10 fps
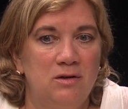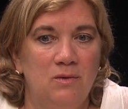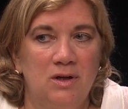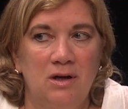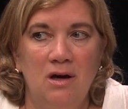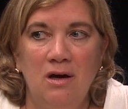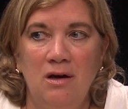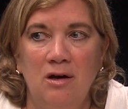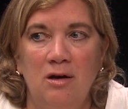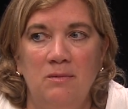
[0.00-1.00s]
do you want to
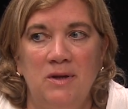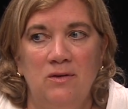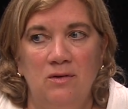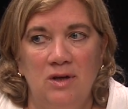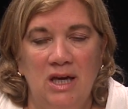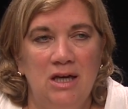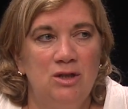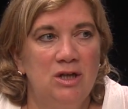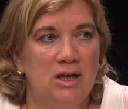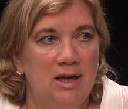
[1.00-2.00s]
come? And they're
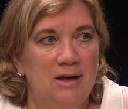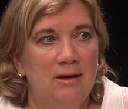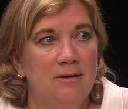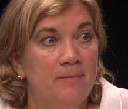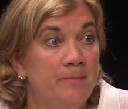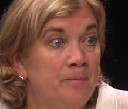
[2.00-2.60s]
engaging in